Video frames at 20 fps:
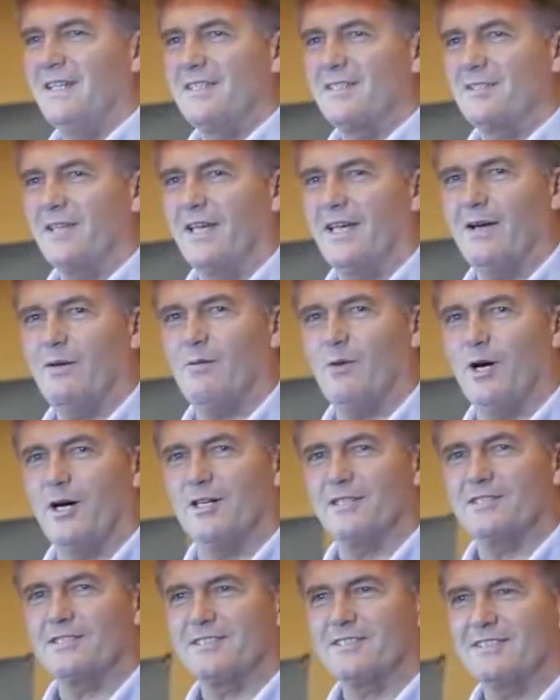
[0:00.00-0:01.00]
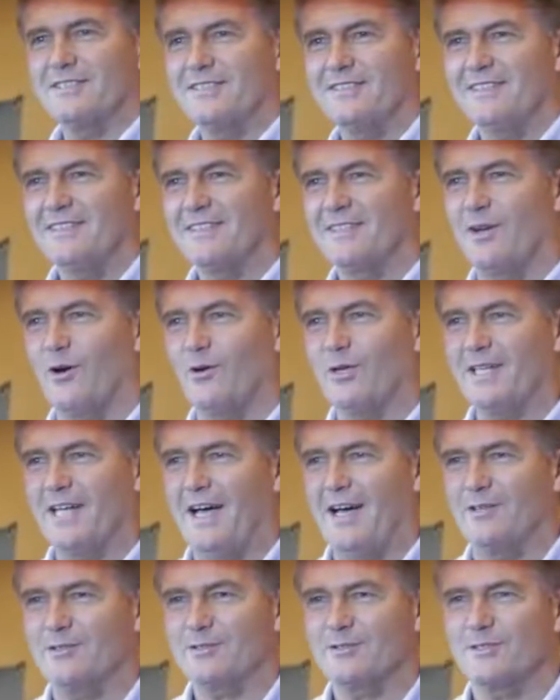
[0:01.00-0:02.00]
So here I was, going
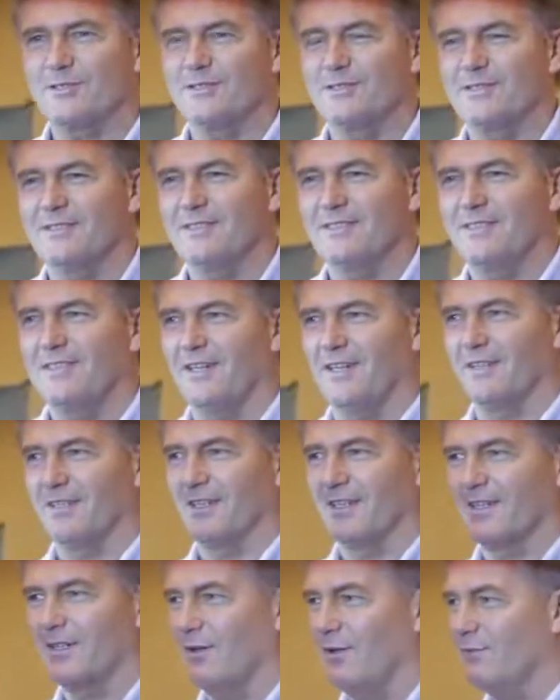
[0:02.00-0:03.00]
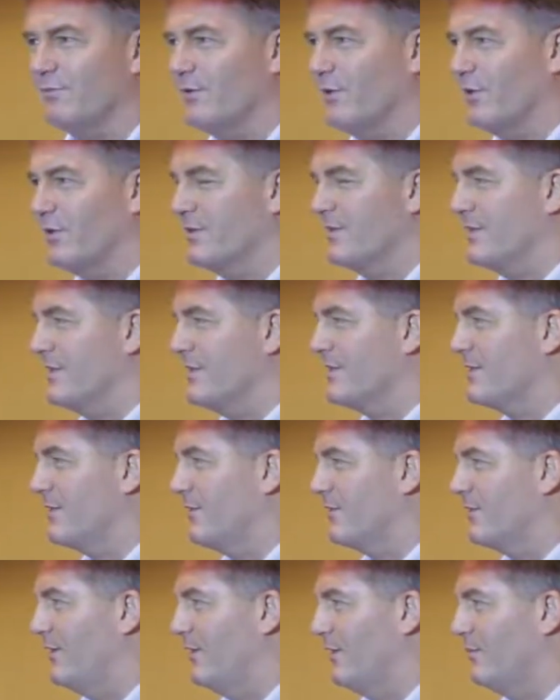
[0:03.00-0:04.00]
out on a golf course in
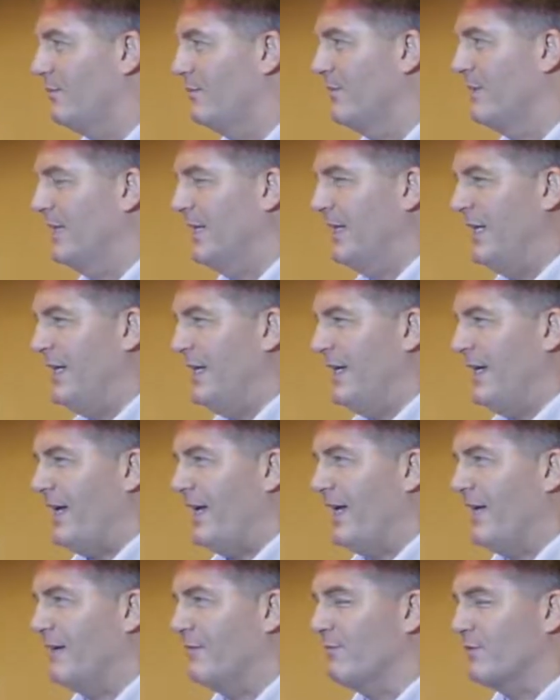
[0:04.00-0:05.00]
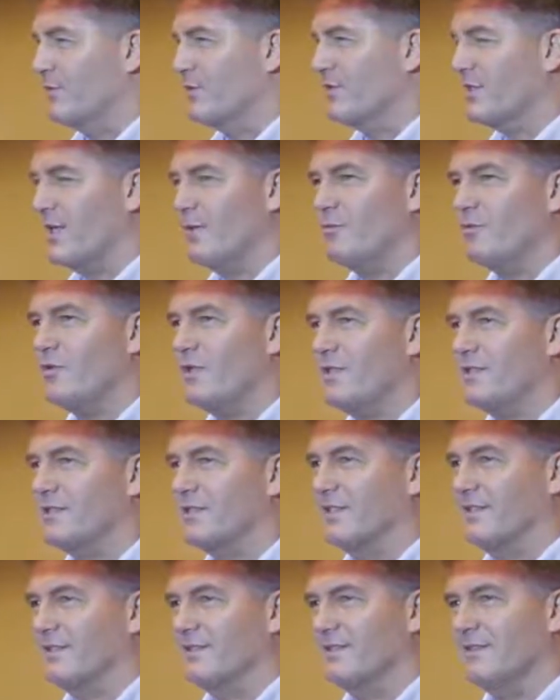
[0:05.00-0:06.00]
Stockholm, and for some
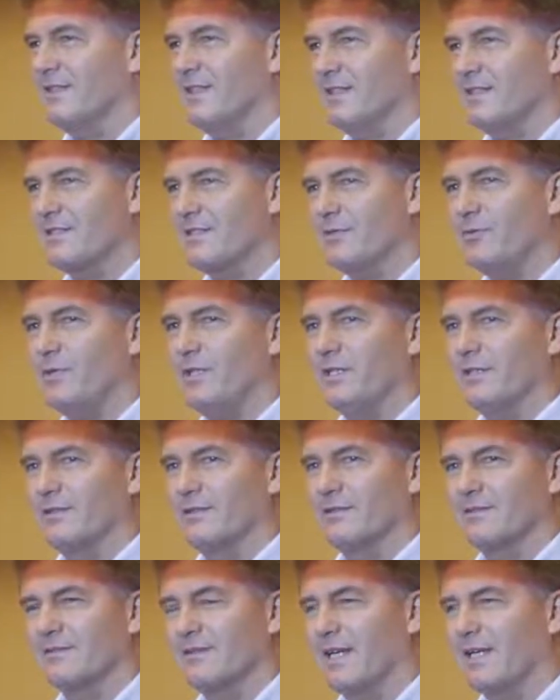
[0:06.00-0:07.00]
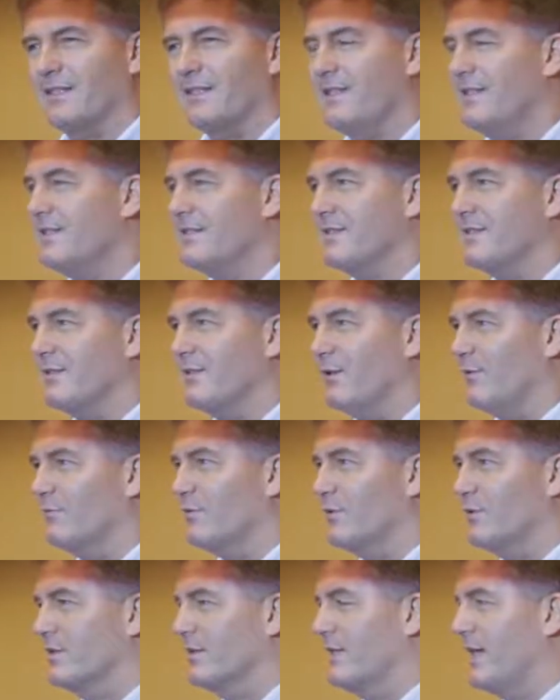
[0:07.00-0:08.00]
reason in Sweden, at least the golf
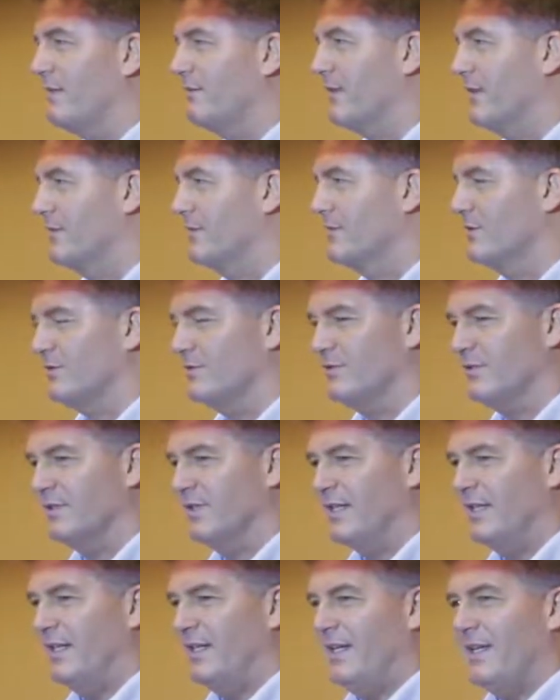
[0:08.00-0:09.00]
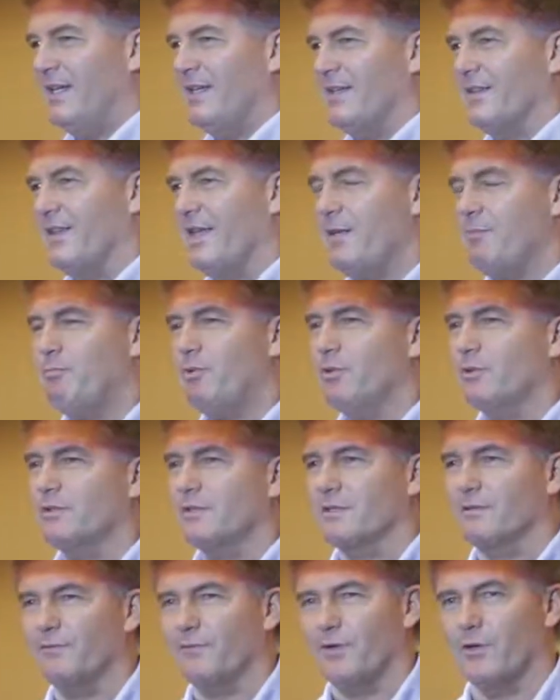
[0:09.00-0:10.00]
courses I've gone to, they
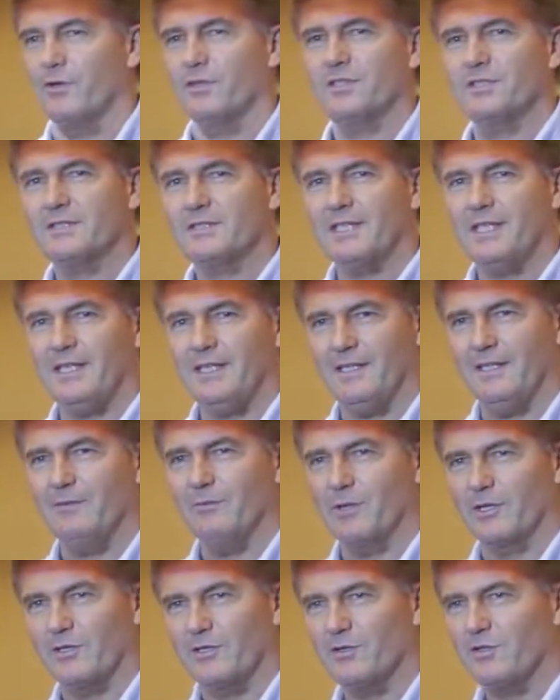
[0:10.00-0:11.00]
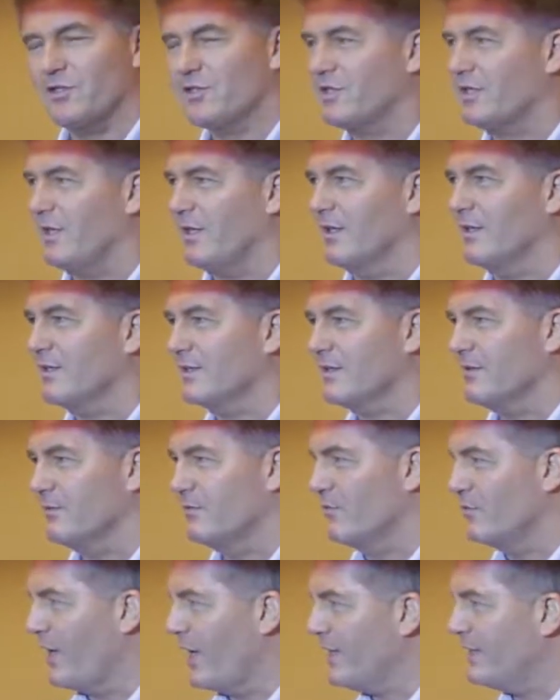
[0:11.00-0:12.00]
put the first tee where you start
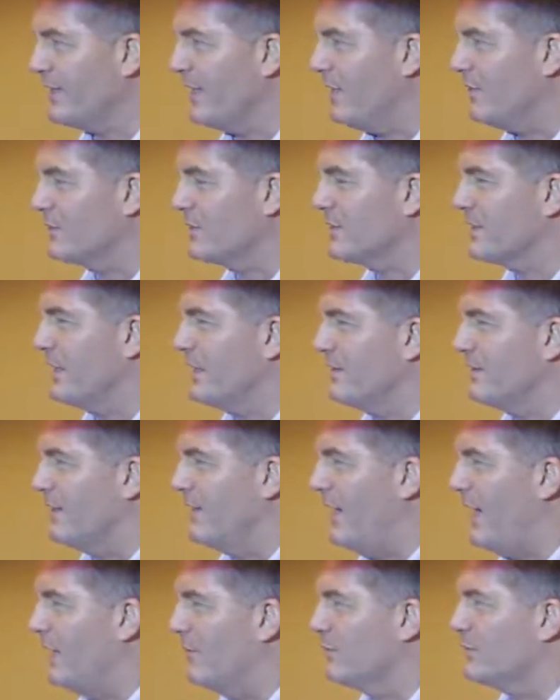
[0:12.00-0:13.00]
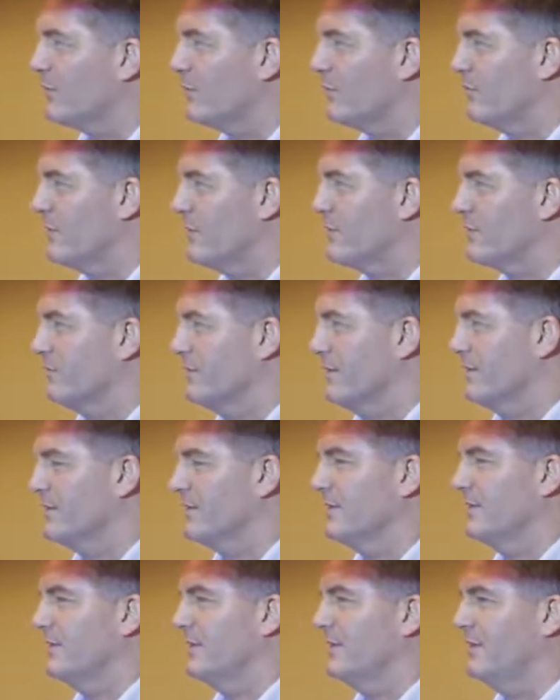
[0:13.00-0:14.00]
right outside the outdoor restaurant
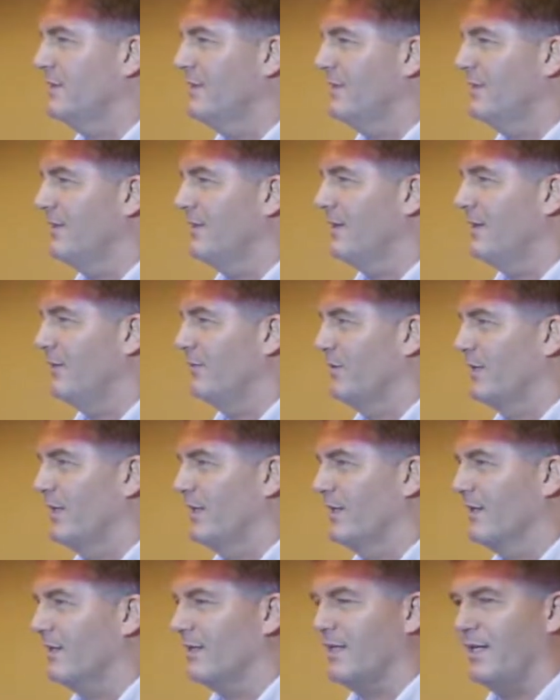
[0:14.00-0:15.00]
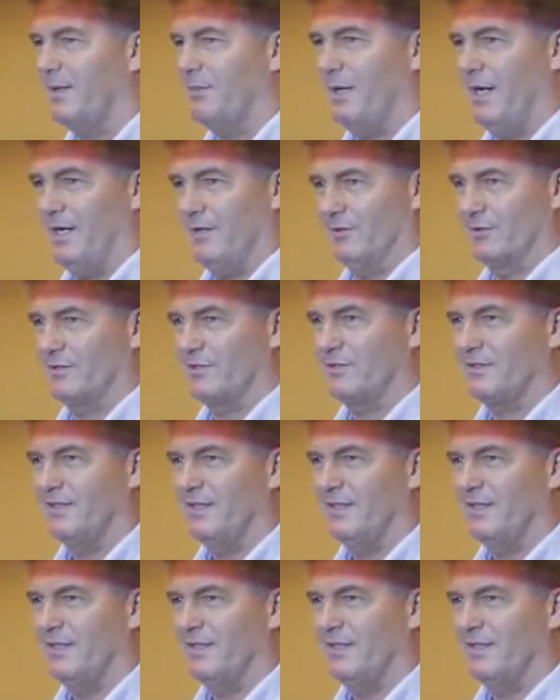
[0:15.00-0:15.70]
of the clubhouse.